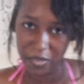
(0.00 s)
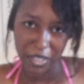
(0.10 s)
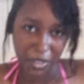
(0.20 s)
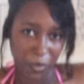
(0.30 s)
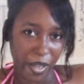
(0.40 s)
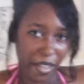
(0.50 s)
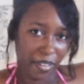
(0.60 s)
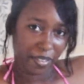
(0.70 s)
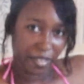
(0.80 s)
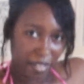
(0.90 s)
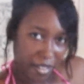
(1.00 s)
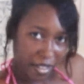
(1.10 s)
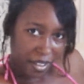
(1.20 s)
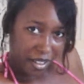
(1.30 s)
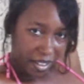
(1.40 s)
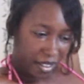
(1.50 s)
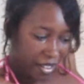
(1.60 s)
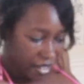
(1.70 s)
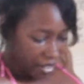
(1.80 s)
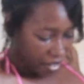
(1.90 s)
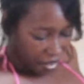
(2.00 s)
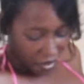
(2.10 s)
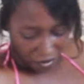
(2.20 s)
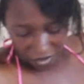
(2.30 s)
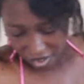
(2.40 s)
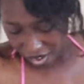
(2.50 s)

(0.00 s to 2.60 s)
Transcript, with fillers: And I want to see that. I want to see the ass. Lay on your